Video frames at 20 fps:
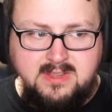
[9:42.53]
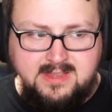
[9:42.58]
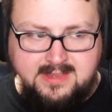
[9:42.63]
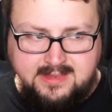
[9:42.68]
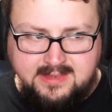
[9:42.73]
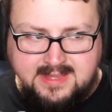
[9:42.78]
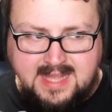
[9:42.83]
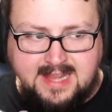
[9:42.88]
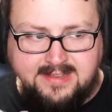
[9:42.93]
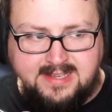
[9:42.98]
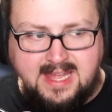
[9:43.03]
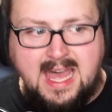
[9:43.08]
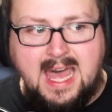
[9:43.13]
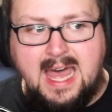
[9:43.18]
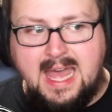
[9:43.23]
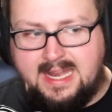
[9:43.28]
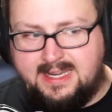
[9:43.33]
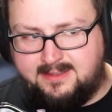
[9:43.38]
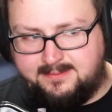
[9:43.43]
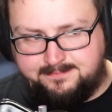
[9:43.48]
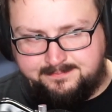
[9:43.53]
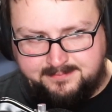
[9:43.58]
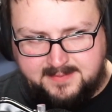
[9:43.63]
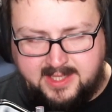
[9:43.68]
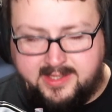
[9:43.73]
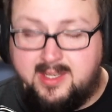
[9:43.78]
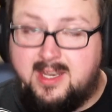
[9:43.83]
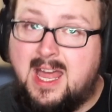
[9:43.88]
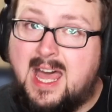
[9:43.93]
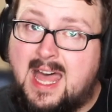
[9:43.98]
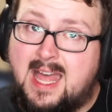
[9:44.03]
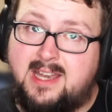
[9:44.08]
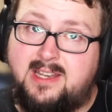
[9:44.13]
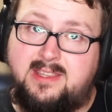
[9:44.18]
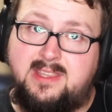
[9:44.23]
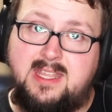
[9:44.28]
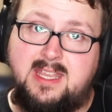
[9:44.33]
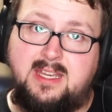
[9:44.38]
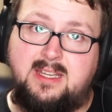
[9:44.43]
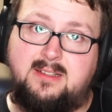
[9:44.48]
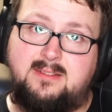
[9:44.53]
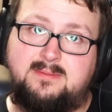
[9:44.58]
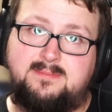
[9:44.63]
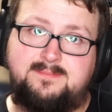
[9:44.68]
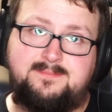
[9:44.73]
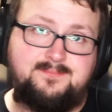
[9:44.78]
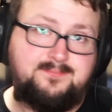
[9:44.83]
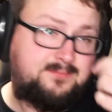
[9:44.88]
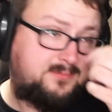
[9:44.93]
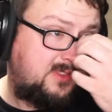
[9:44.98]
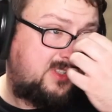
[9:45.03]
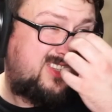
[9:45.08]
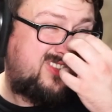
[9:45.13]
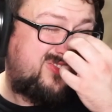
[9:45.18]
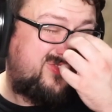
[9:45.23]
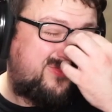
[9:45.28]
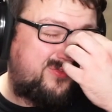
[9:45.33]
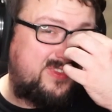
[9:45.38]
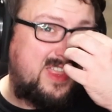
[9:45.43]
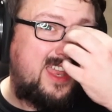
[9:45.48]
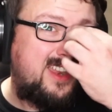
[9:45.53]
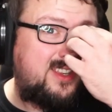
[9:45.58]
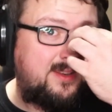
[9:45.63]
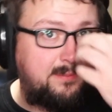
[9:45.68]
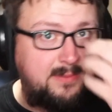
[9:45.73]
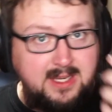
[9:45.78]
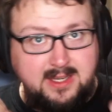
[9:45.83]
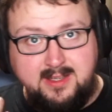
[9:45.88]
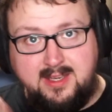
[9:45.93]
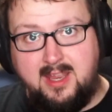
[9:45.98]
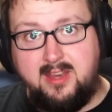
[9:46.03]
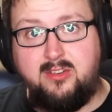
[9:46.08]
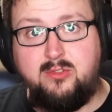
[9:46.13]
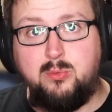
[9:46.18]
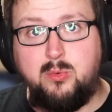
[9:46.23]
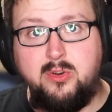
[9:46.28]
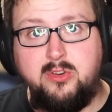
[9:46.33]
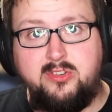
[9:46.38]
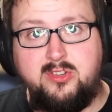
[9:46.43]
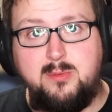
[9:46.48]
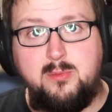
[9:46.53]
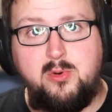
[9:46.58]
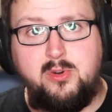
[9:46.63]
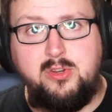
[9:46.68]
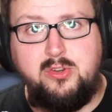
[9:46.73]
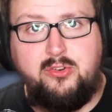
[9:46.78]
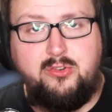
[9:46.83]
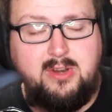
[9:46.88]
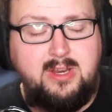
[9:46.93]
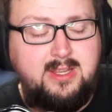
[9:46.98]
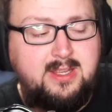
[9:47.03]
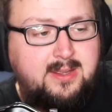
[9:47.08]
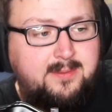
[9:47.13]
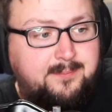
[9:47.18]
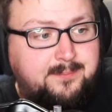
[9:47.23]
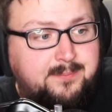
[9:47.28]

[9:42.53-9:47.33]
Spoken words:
that's odd. That's an odd thing, that something tastes worse the more you drink it.